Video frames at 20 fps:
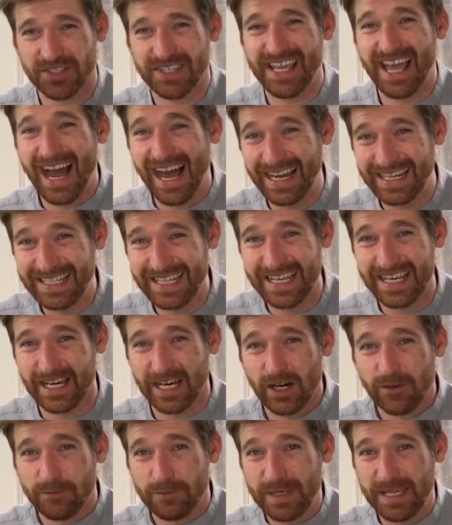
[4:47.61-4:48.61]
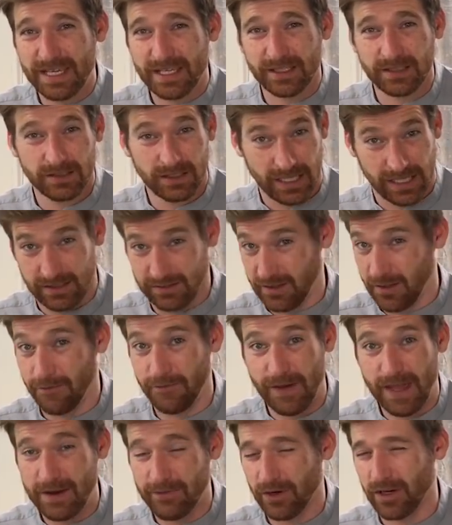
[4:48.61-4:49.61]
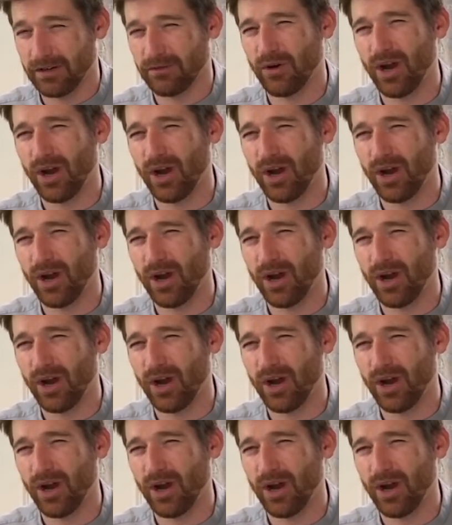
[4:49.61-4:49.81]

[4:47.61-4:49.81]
the idea of being like the favorite,